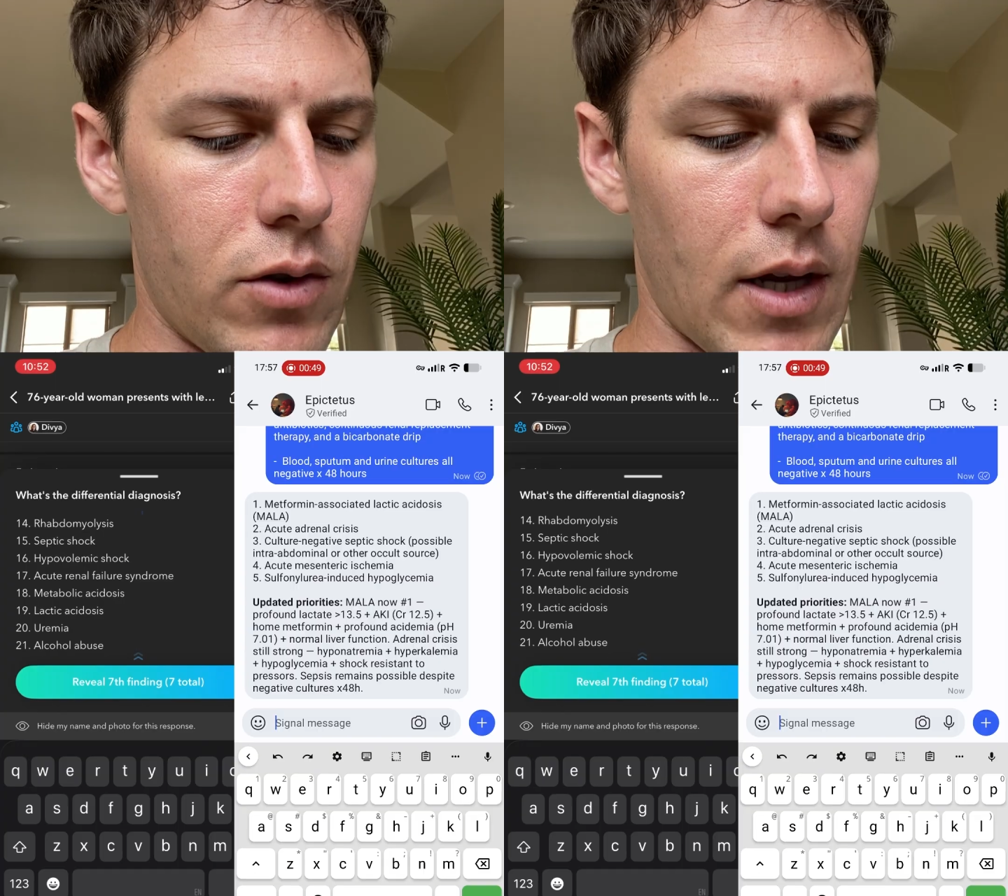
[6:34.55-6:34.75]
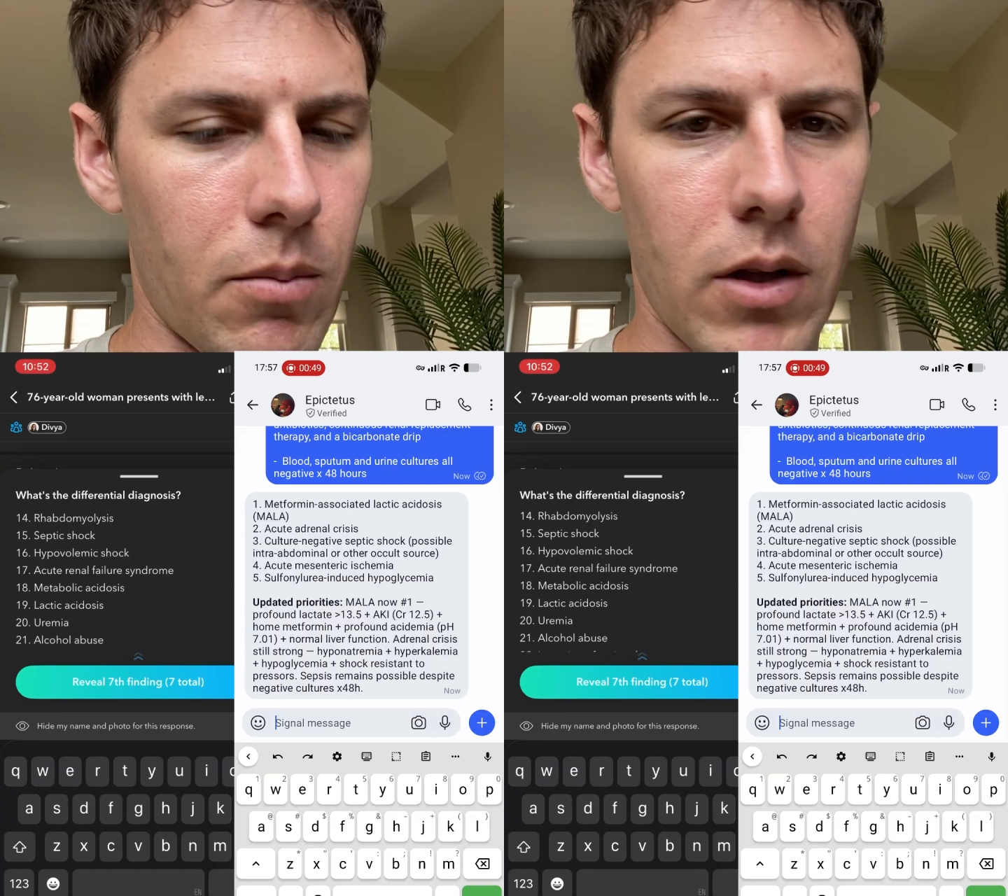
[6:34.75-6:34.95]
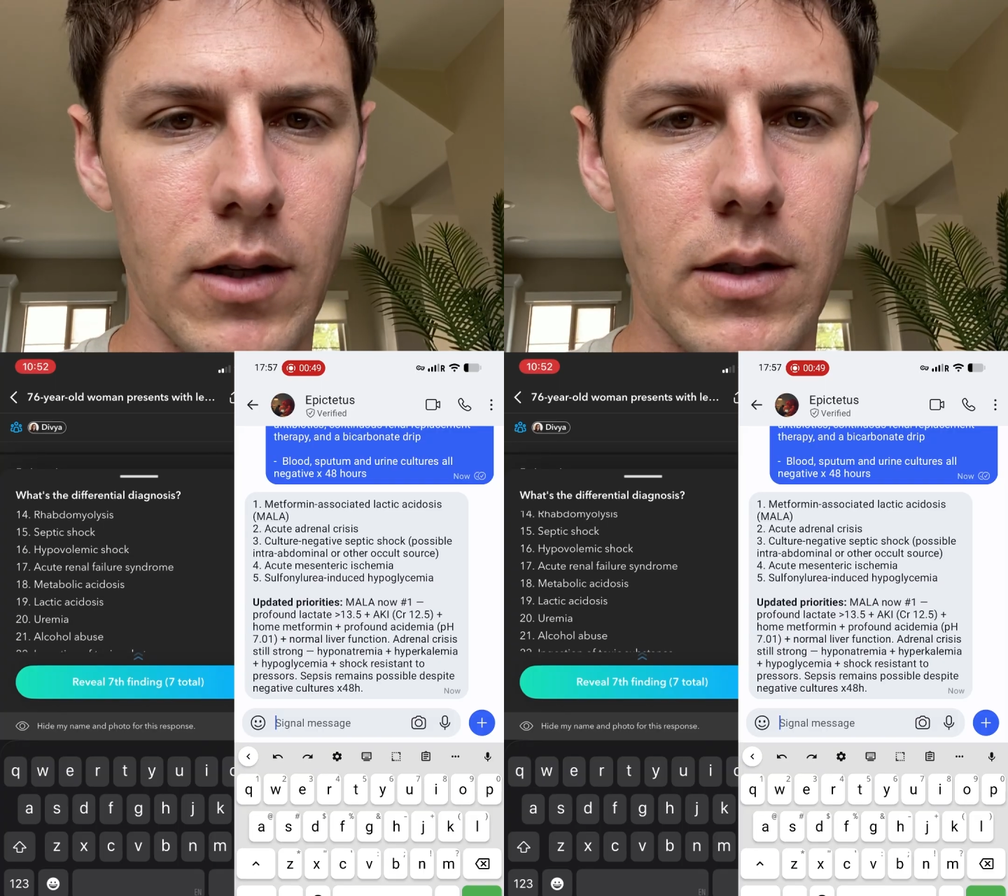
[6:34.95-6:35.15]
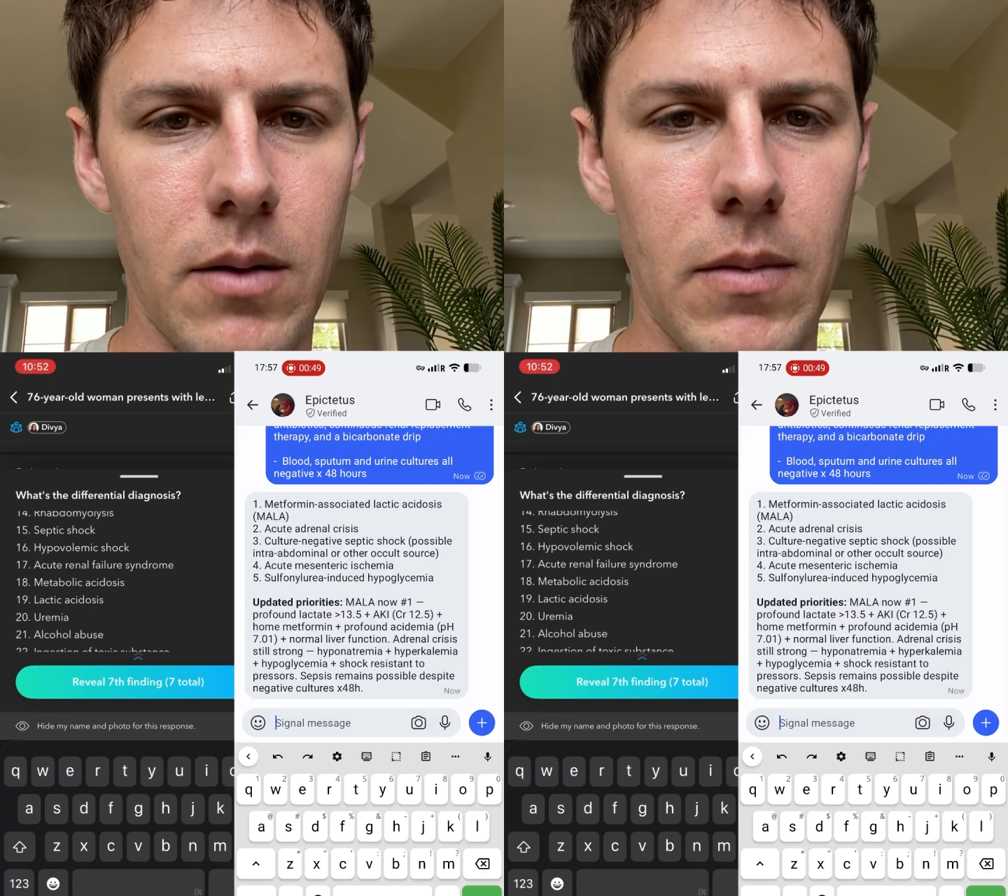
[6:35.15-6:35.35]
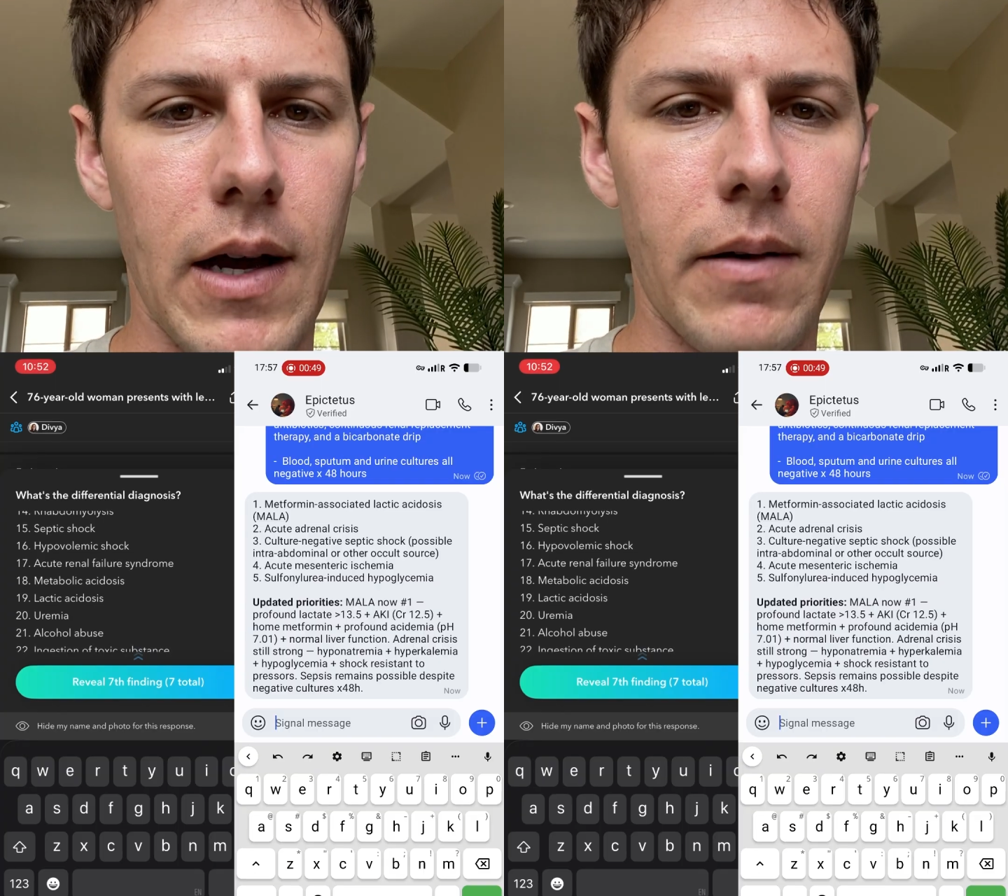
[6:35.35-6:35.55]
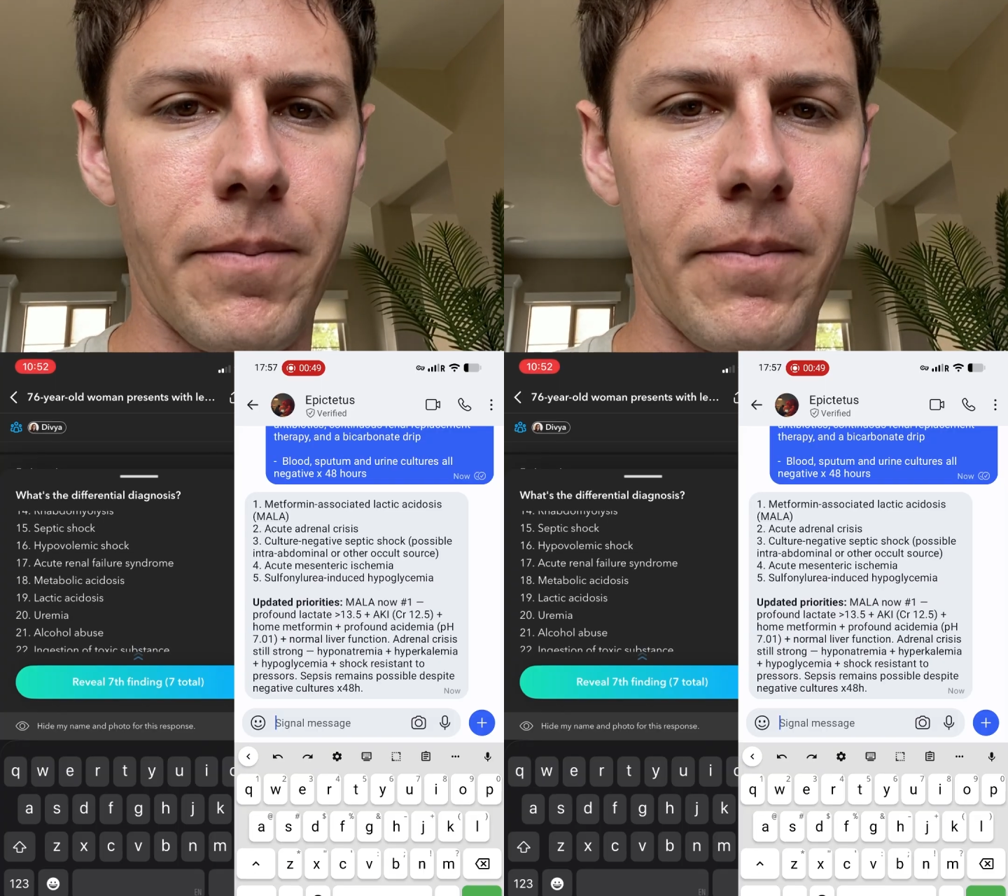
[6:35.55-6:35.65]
hypoglycemia.